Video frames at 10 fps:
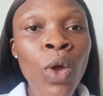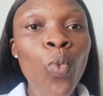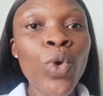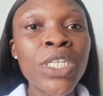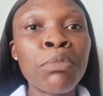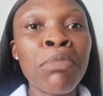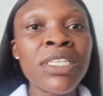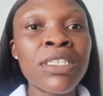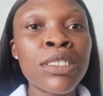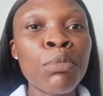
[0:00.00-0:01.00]
which
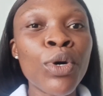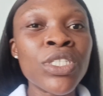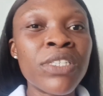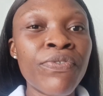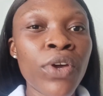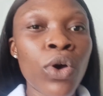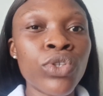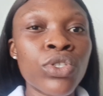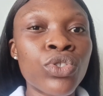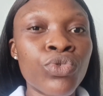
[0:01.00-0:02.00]
makes it more
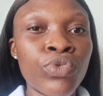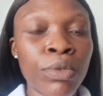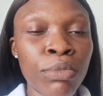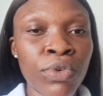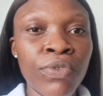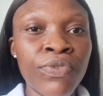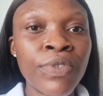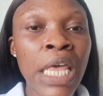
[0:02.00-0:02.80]
difficult to remove.